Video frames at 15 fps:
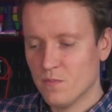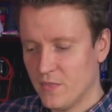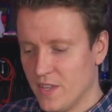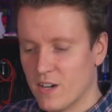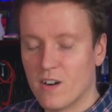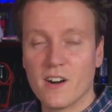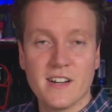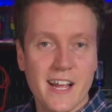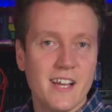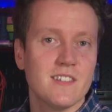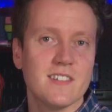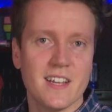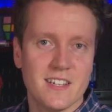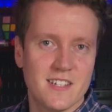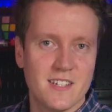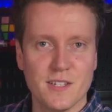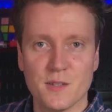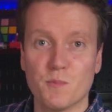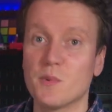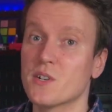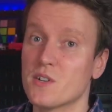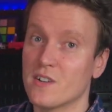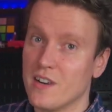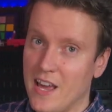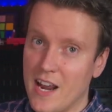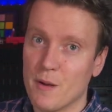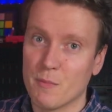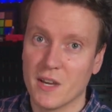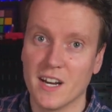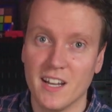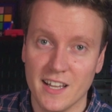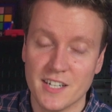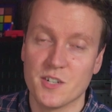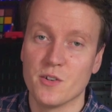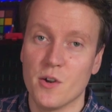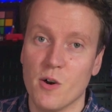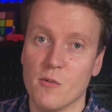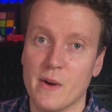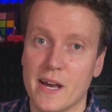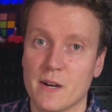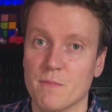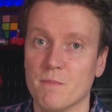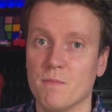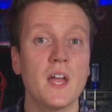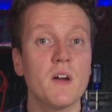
there are downsides to this printer and I'm gonna let you know about them.